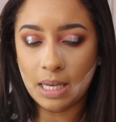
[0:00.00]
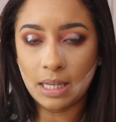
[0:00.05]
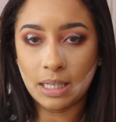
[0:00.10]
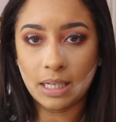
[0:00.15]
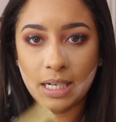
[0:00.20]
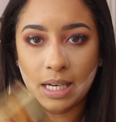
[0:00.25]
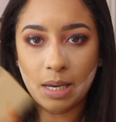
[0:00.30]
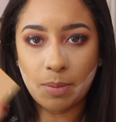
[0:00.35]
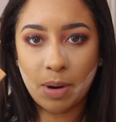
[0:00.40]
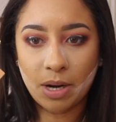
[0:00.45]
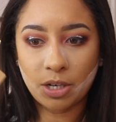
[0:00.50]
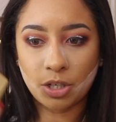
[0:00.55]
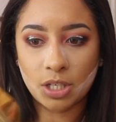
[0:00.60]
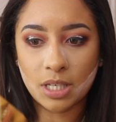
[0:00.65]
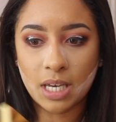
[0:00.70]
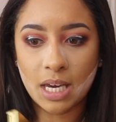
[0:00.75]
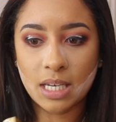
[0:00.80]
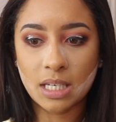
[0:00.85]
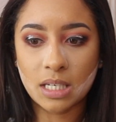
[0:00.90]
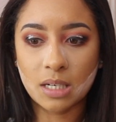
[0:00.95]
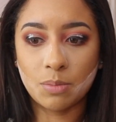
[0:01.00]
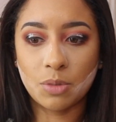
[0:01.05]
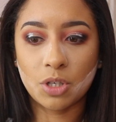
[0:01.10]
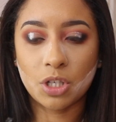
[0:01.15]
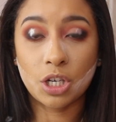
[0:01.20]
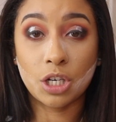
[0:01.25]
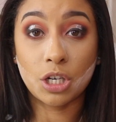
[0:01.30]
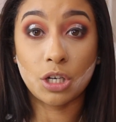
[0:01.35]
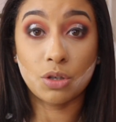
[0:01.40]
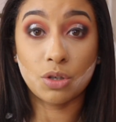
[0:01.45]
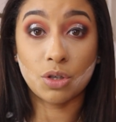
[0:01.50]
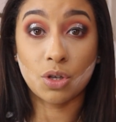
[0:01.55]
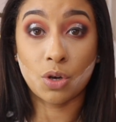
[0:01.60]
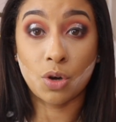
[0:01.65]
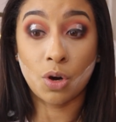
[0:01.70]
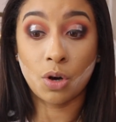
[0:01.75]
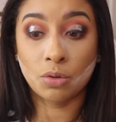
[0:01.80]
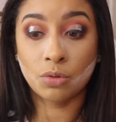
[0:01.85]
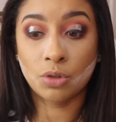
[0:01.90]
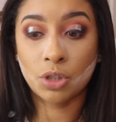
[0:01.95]
in Cleopatra's Kiss, and I'm just going to use the
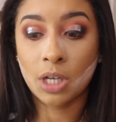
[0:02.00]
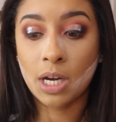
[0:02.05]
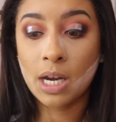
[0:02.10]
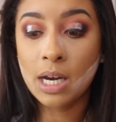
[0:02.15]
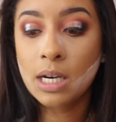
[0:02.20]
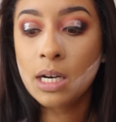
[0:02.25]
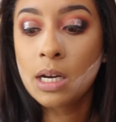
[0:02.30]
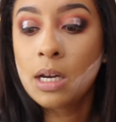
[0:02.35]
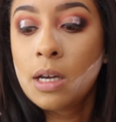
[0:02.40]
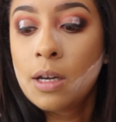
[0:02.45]
gold shade.